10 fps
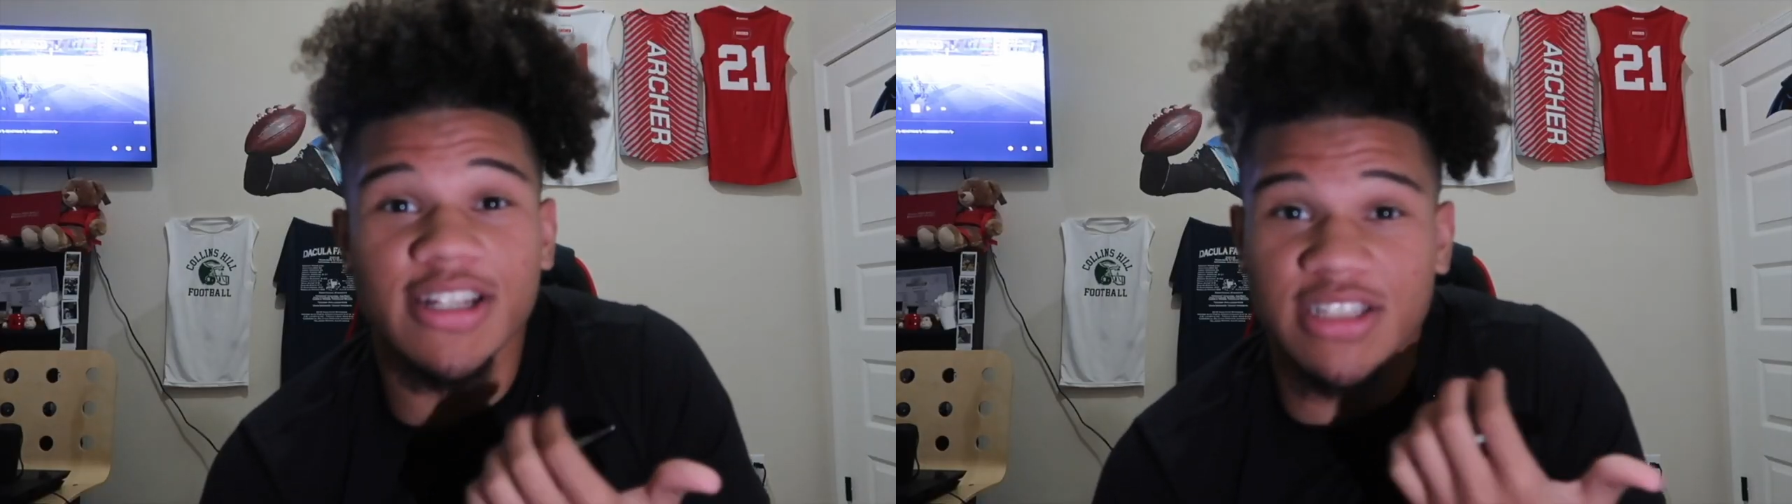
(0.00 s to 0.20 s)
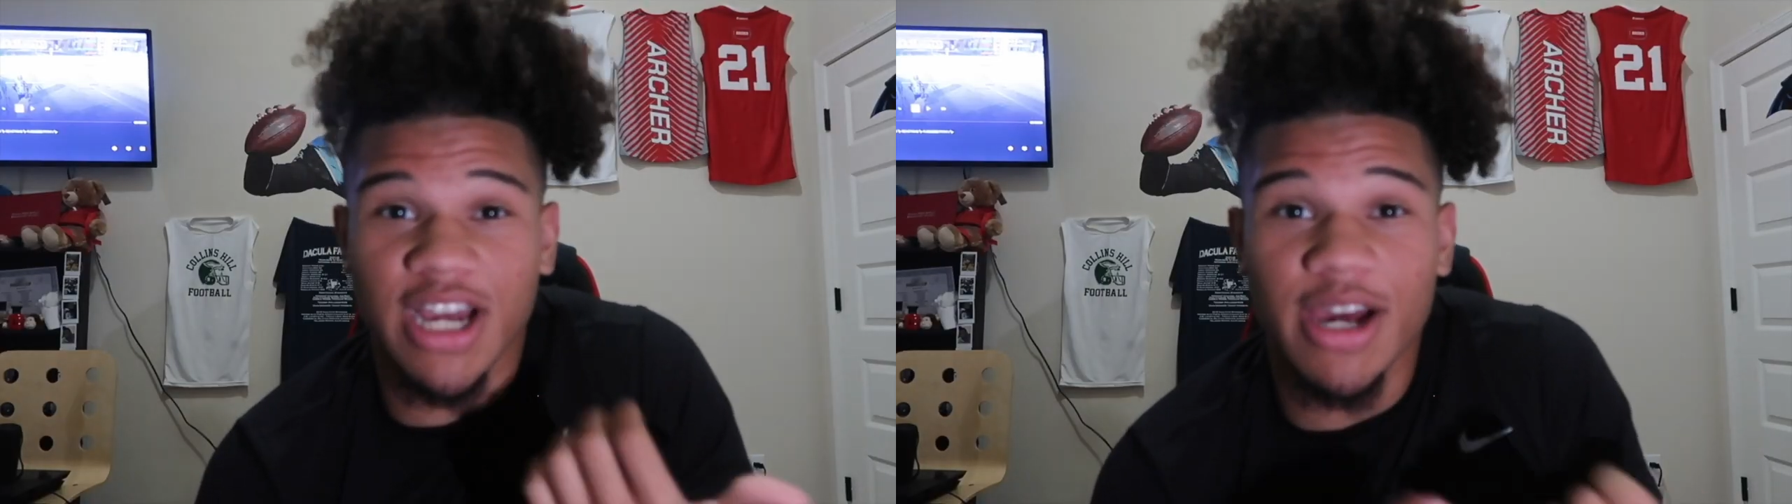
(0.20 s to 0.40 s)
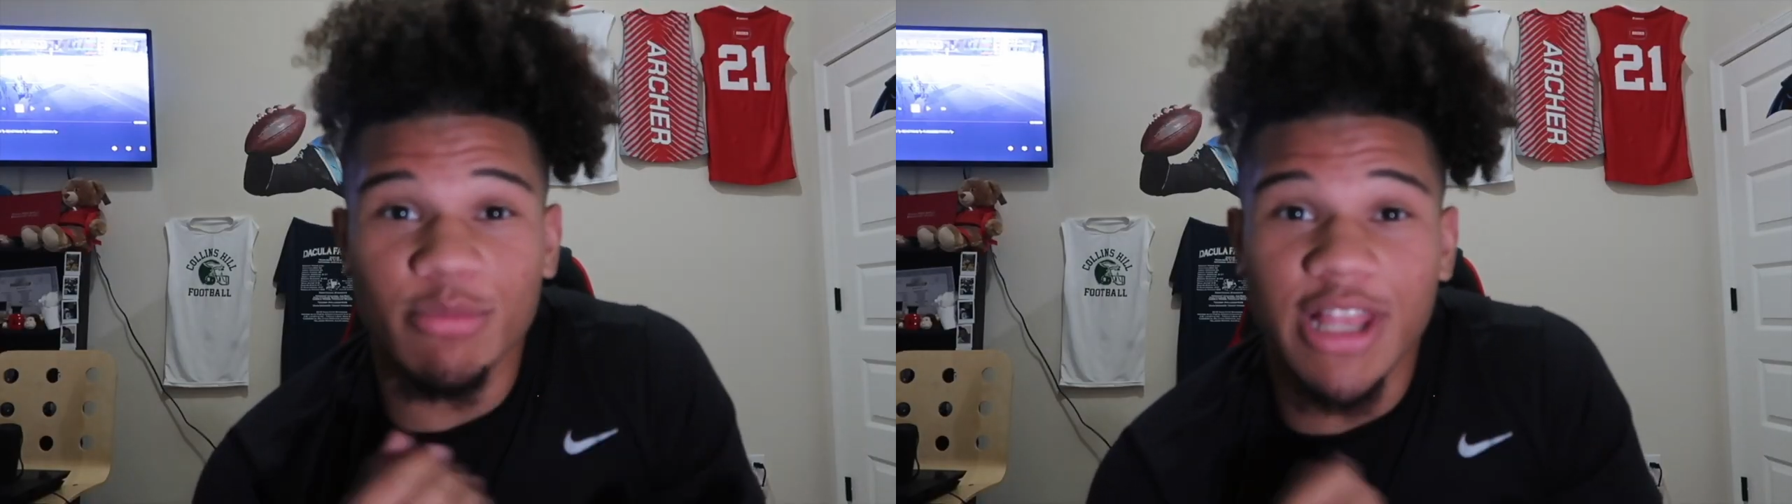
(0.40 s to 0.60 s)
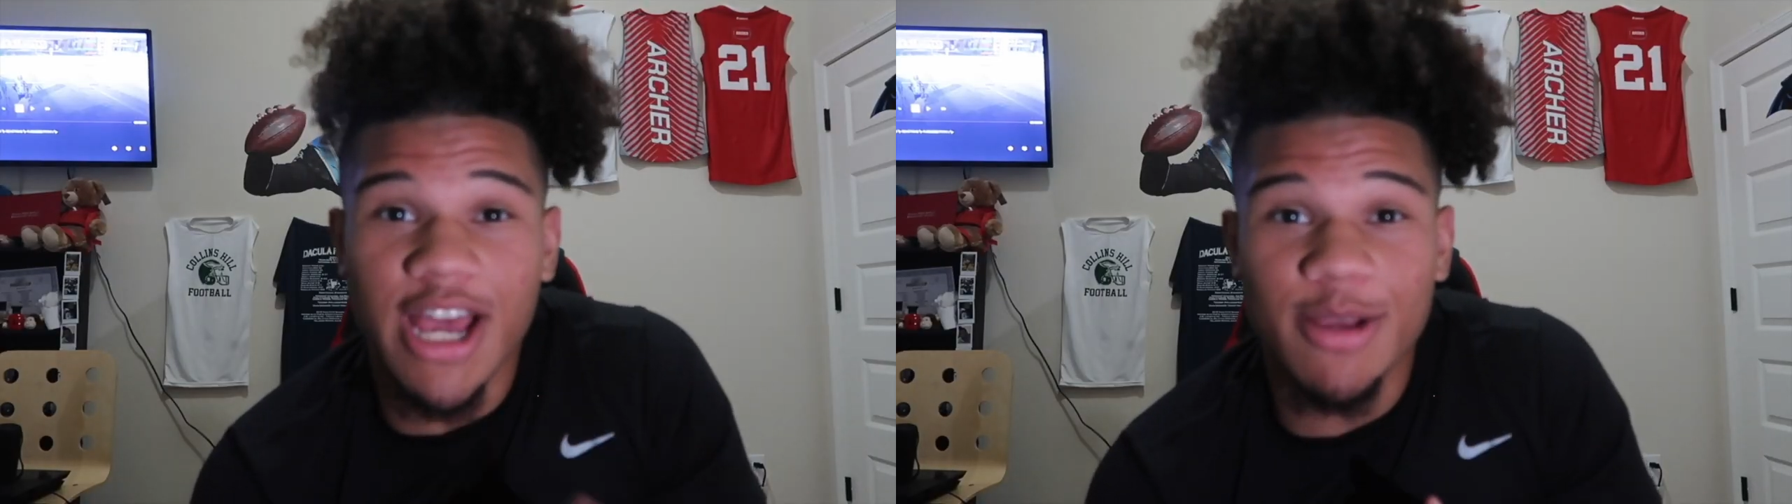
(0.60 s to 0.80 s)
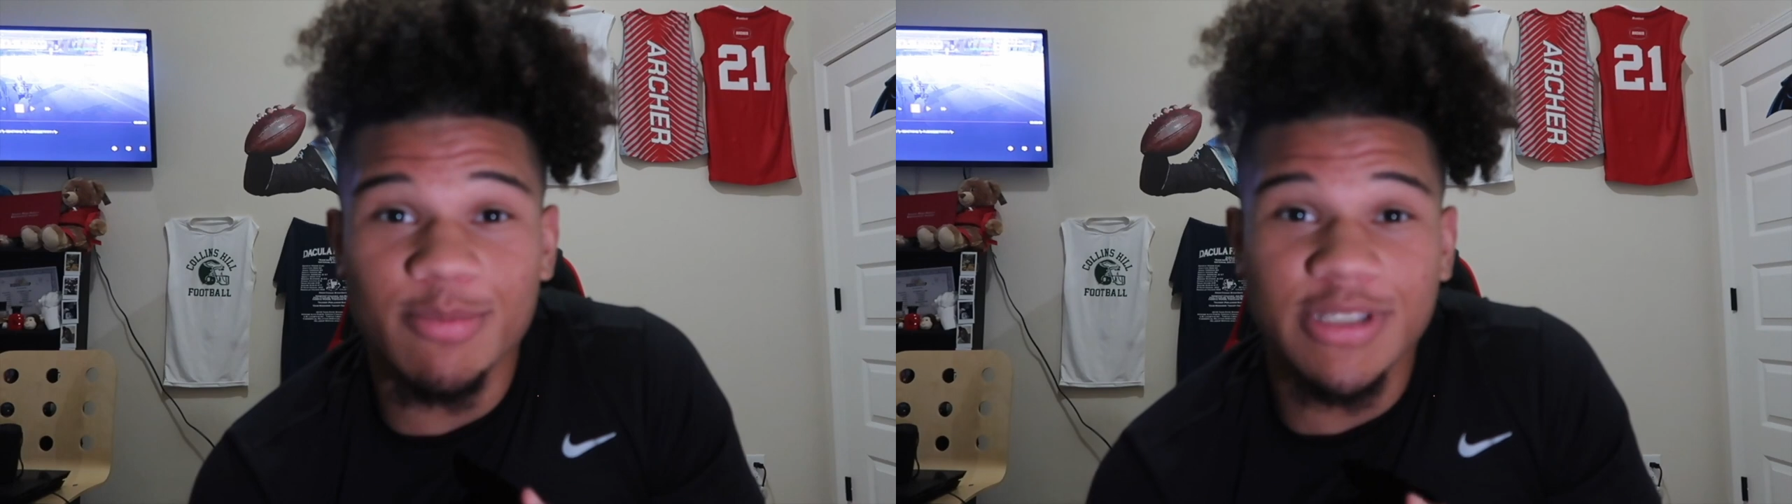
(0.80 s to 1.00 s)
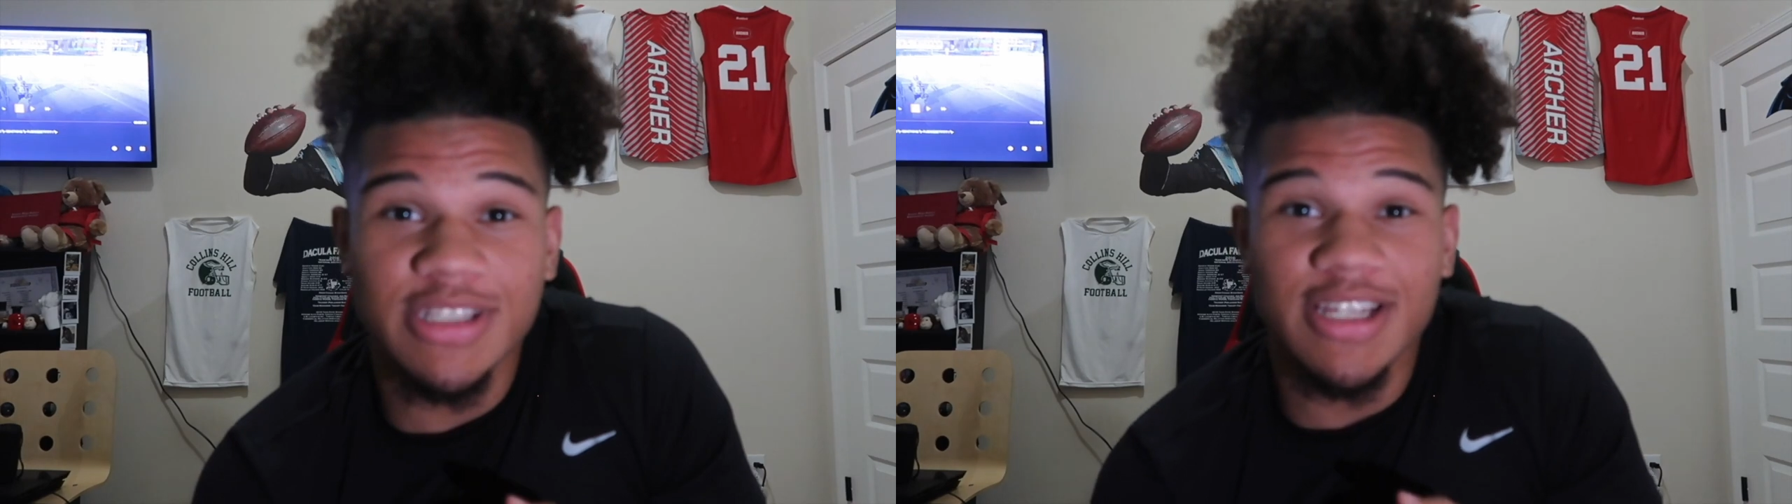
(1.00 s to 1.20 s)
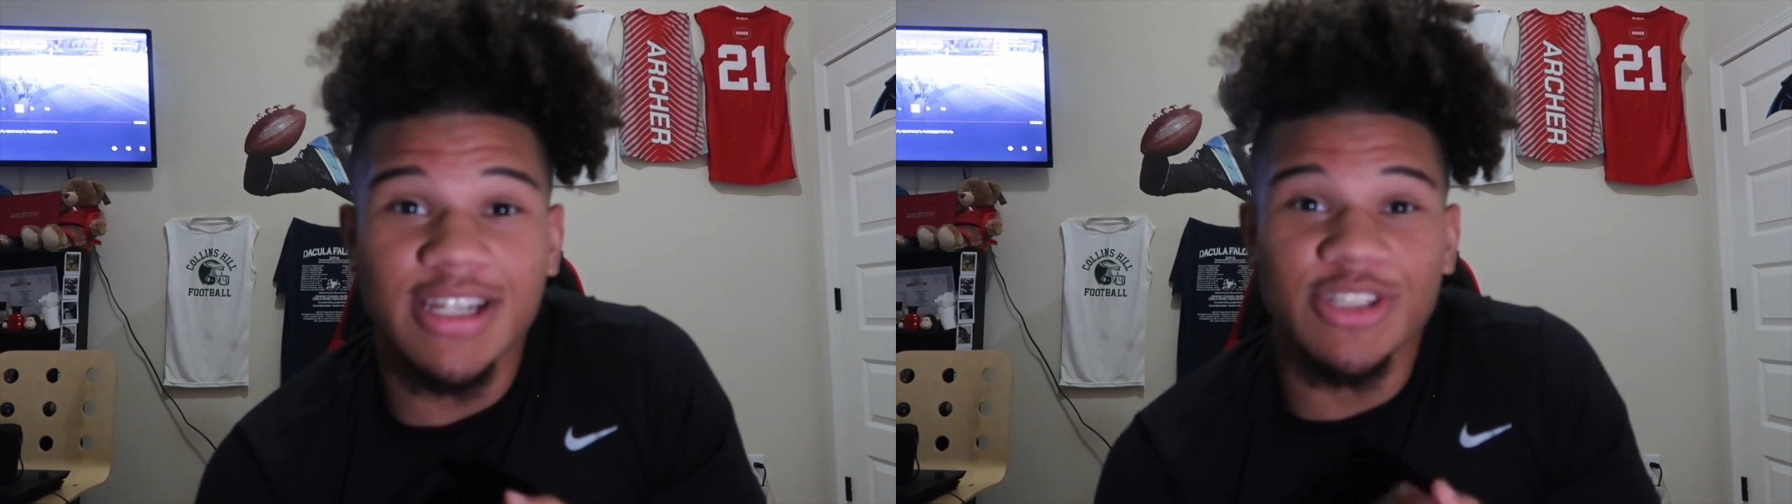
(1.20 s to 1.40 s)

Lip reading: a time lapse